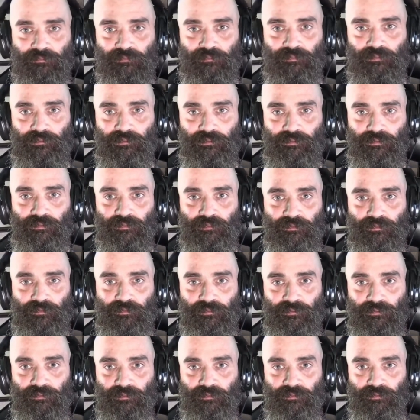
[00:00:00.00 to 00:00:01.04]

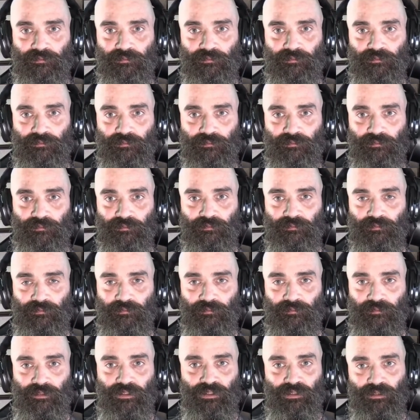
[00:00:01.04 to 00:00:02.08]

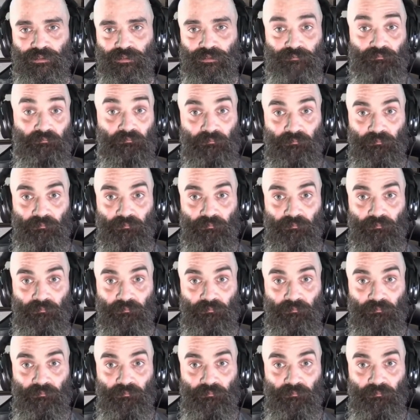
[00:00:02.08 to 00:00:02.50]
(no one is talking)